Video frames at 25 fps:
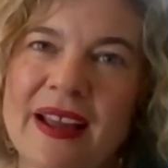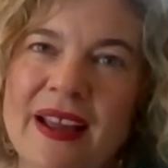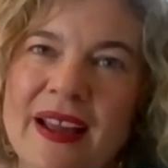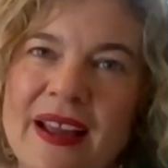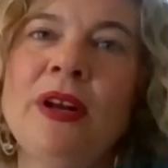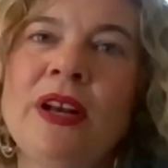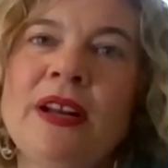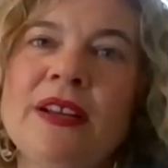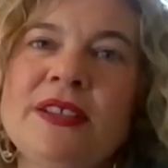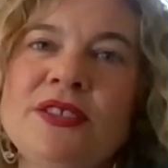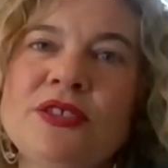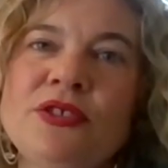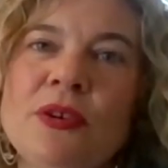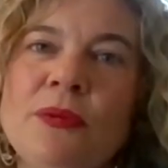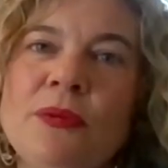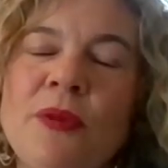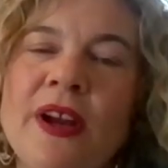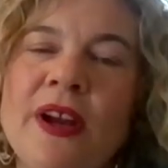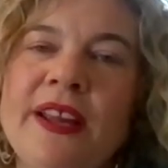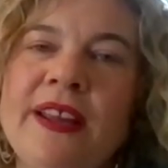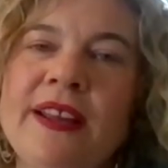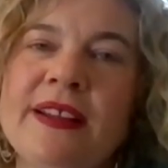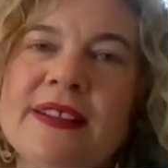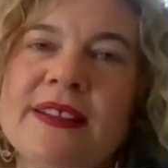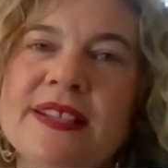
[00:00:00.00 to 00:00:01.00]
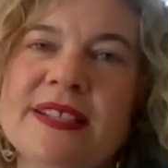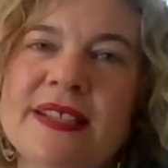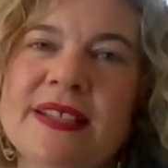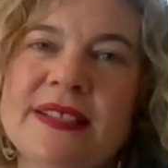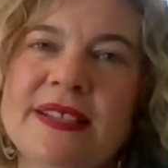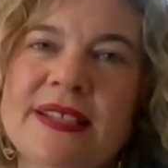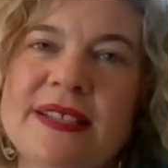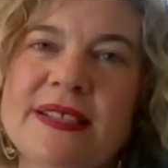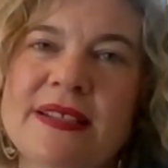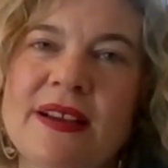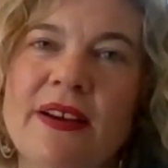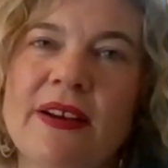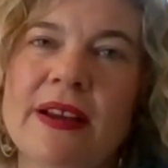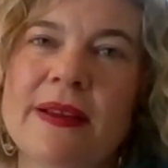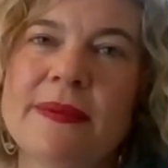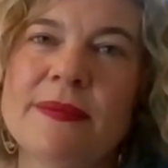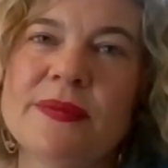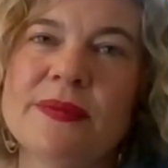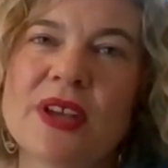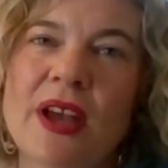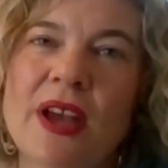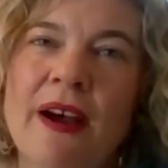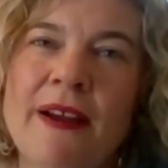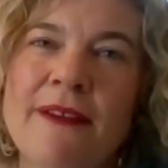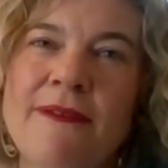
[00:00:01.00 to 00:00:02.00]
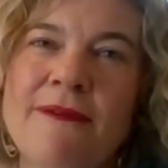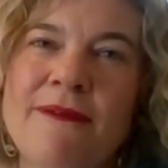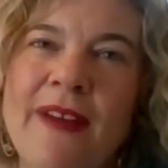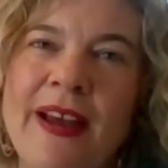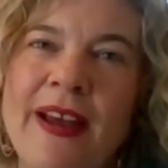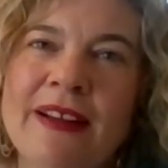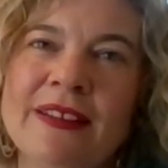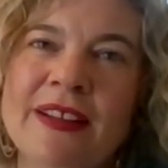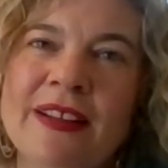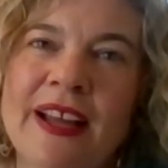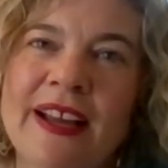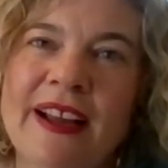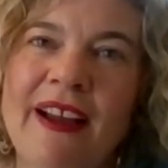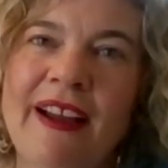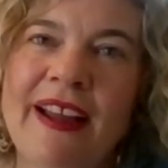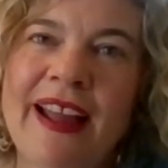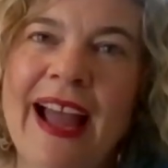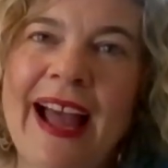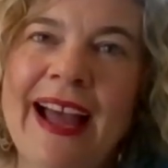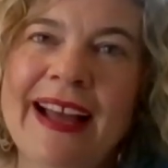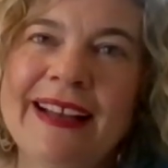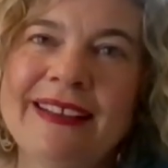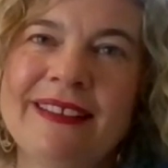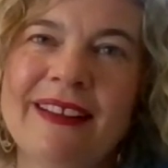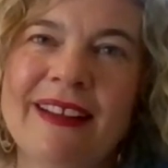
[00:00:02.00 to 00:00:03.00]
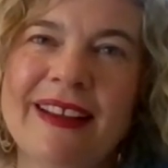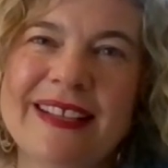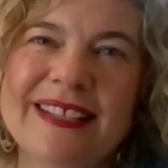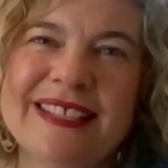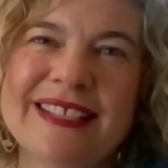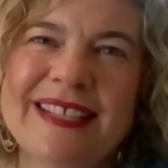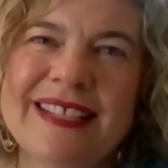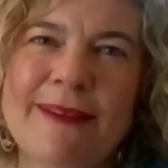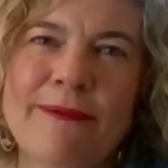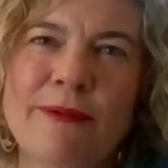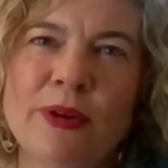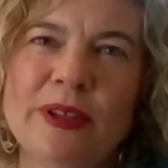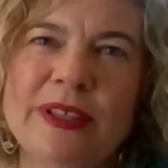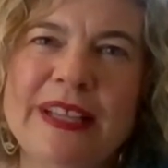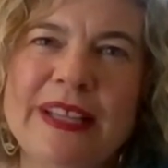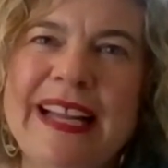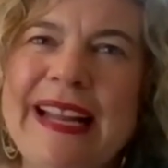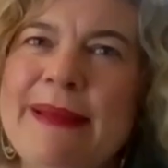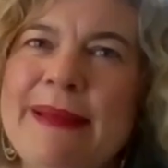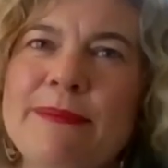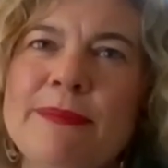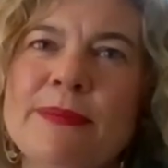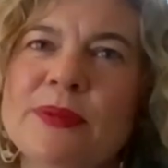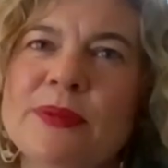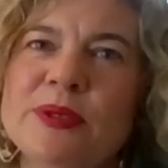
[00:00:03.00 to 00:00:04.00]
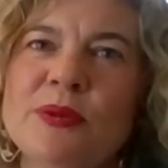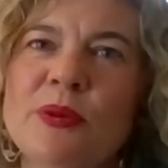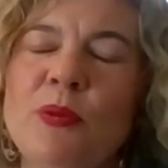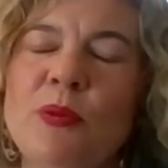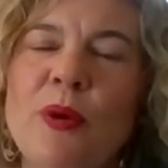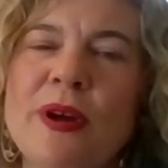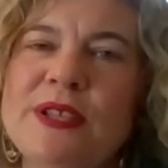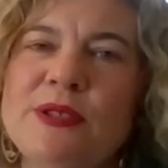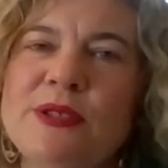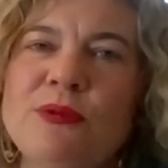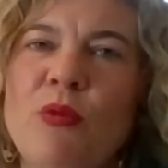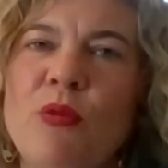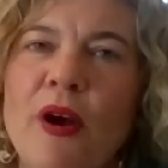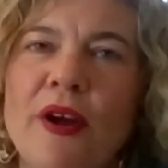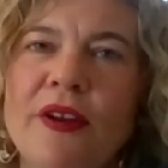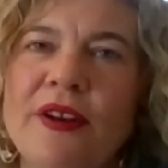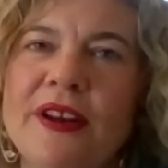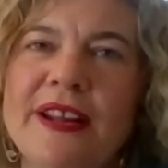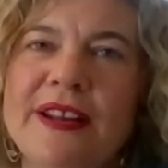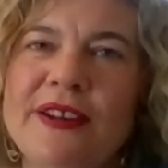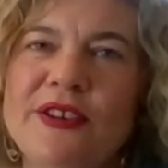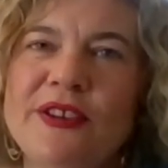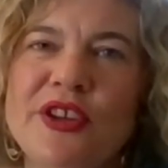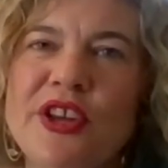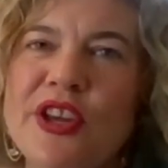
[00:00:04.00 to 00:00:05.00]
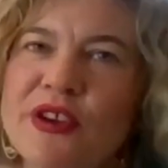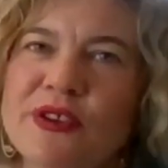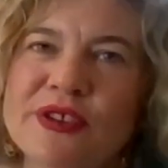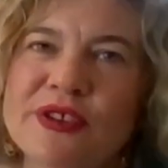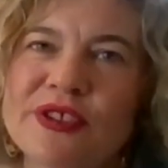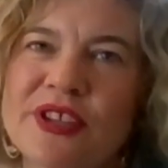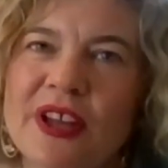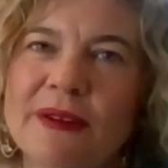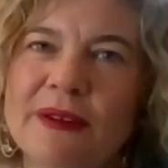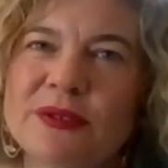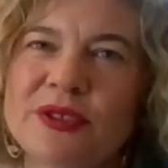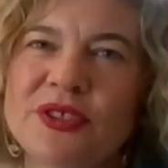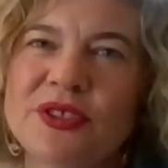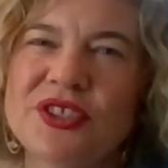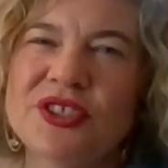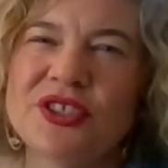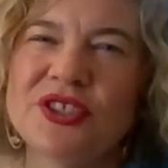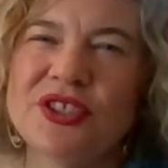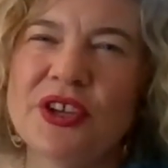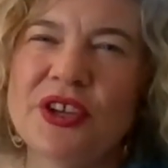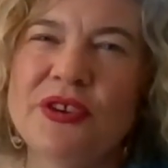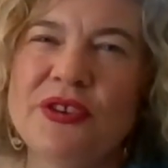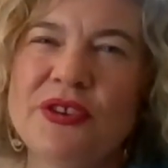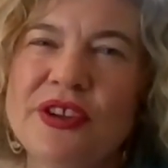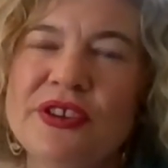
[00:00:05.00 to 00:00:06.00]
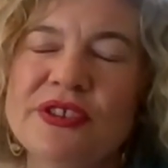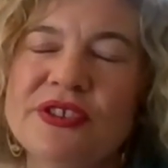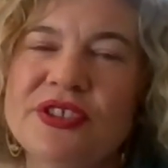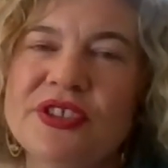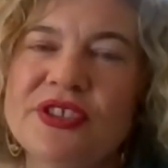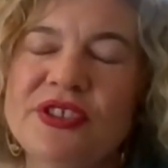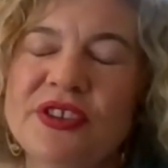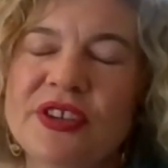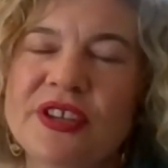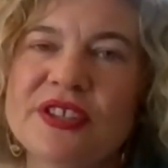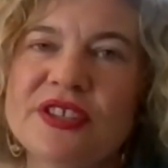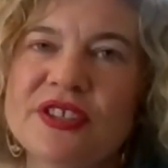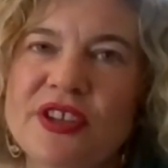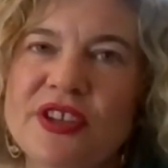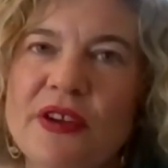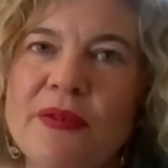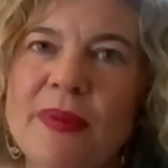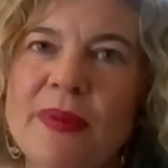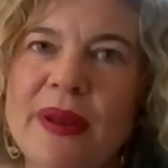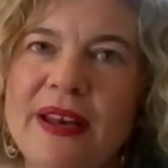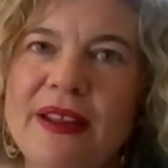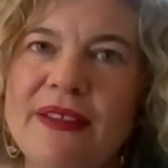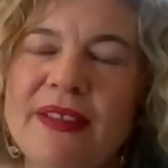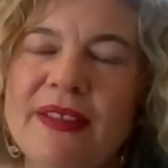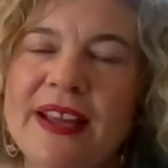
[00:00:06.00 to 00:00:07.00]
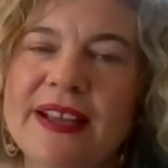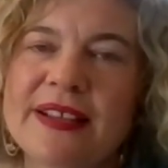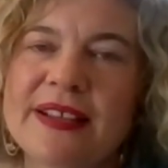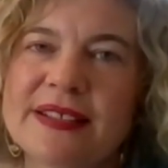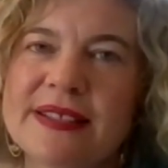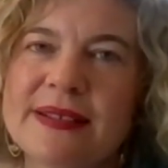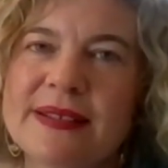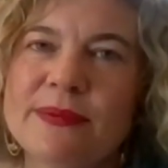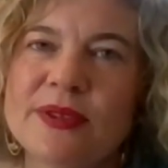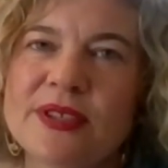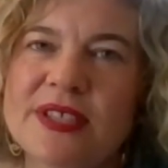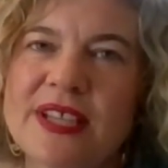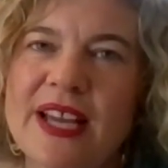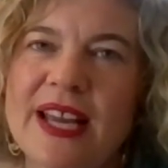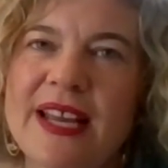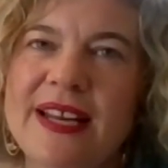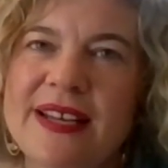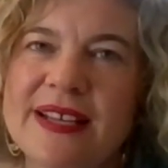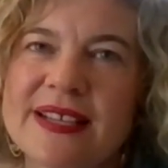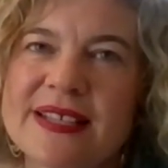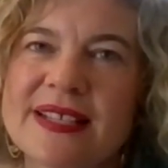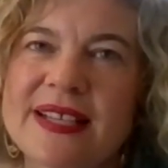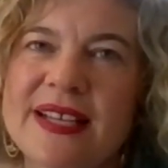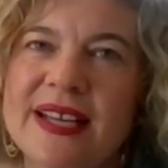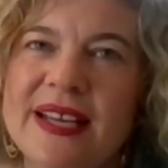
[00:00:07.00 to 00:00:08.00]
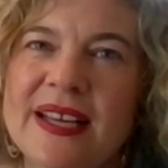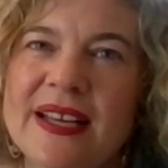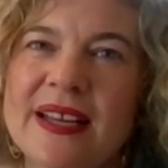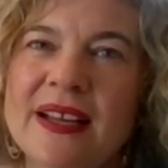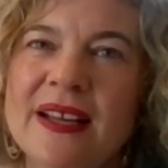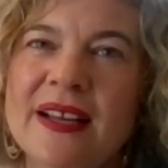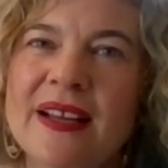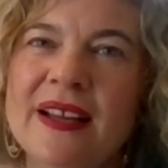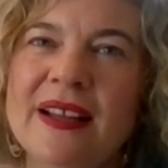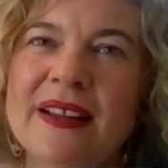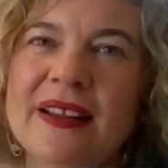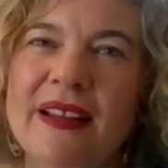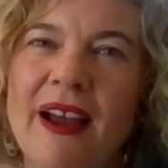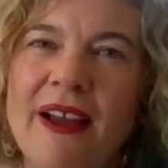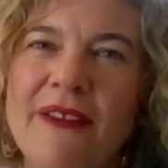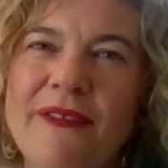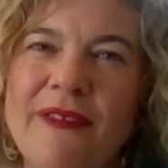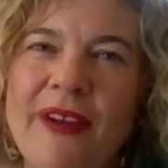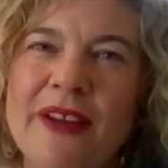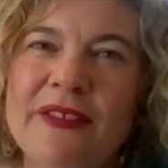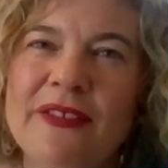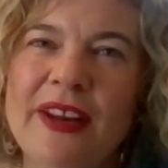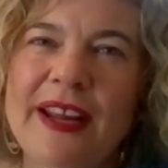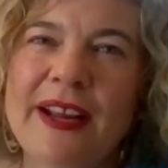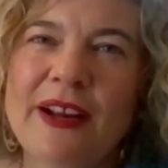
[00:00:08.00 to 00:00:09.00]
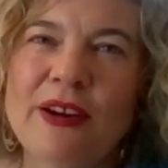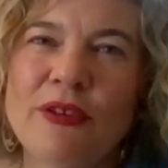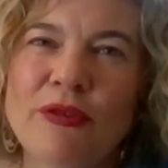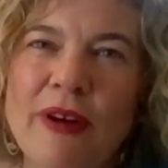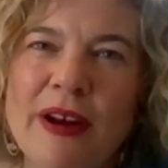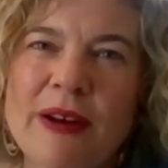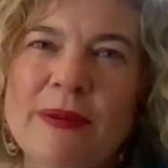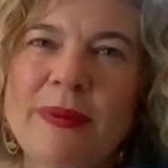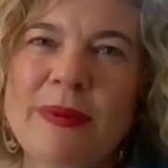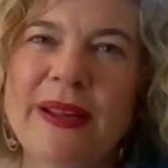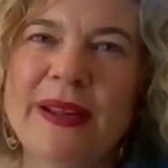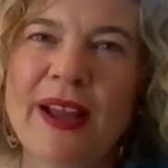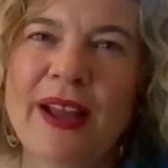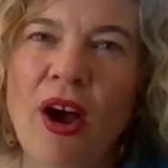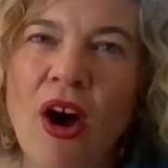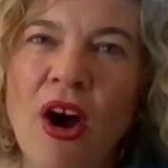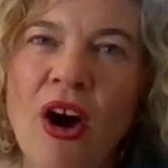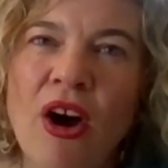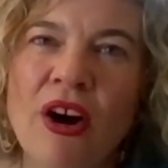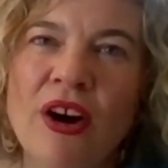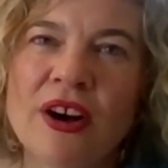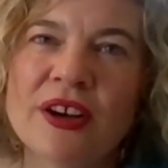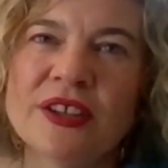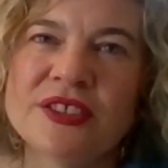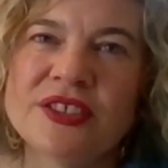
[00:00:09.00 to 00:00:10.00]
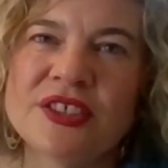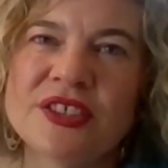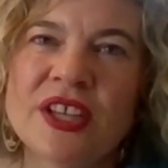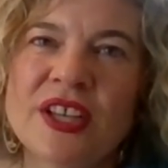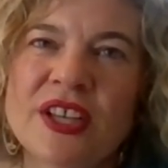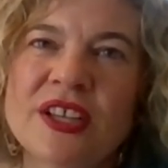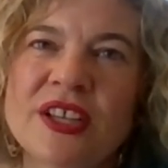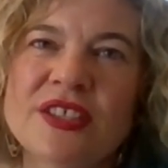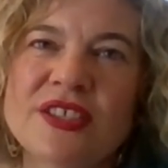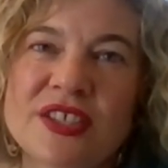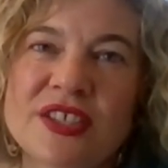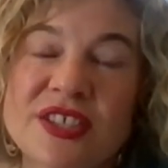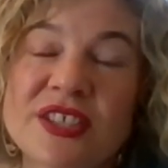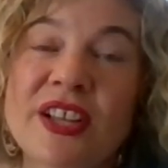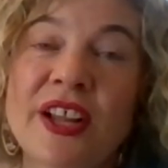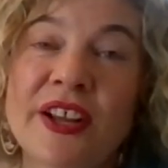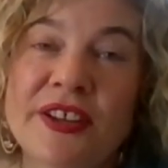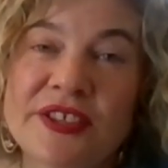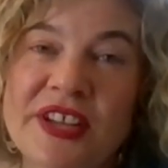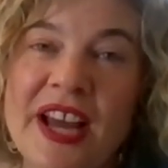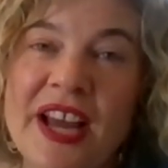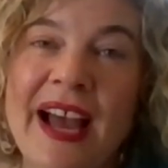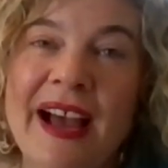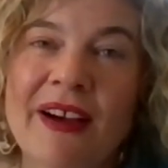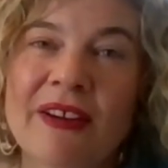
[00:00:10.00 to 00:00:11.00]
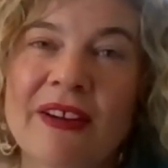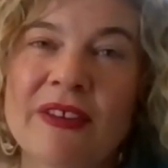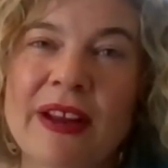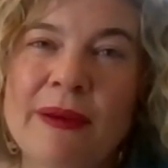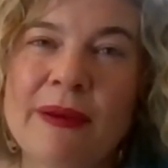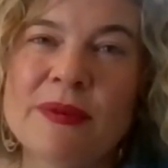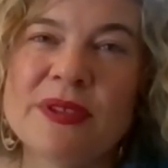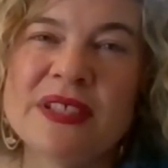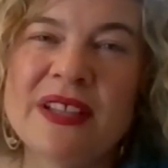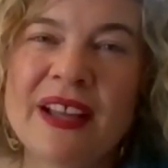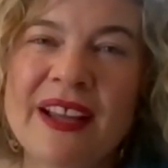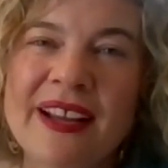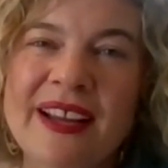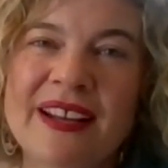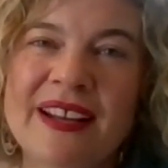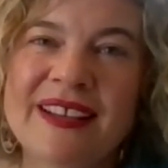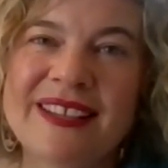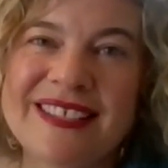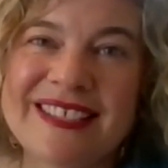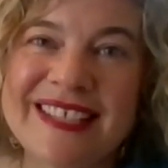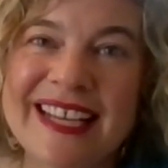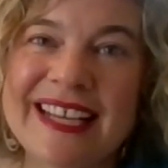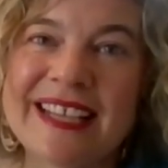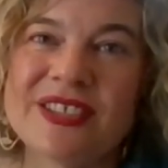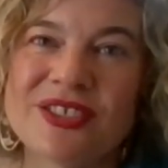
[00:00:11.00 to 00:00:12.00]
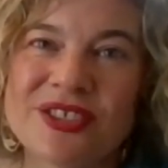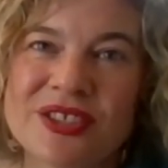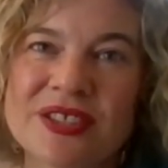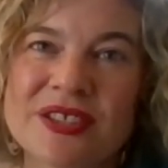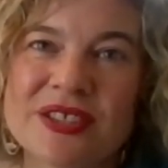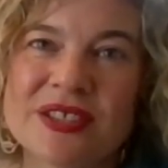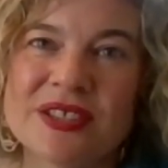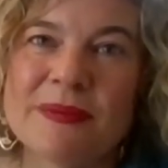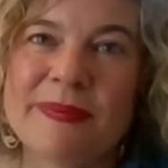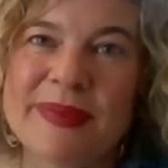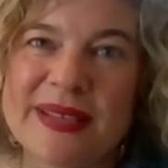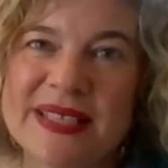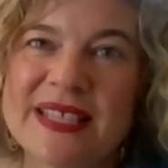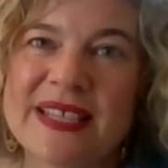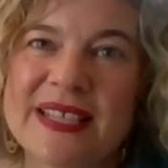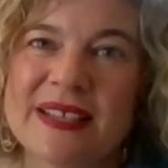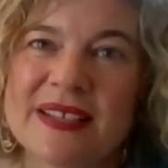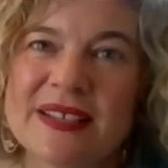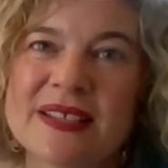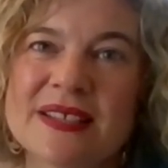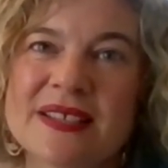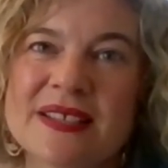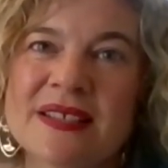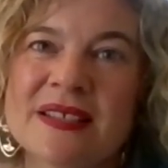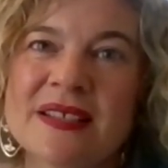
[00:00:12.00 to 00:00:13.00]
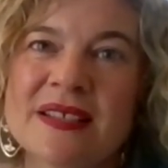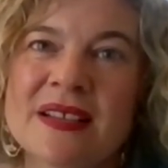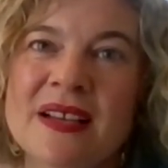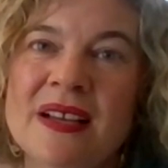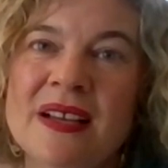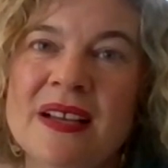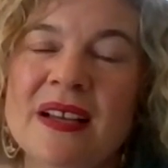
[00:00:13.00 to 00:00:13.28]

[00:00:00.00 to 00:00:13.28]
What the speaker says: When I stopped working at the Sunday Times, I felt like I had several limbs which weren't in use. I was just so used to doing so many things simultaneously that I found it incredibly hard to slow down. It was like an addiction to busyness.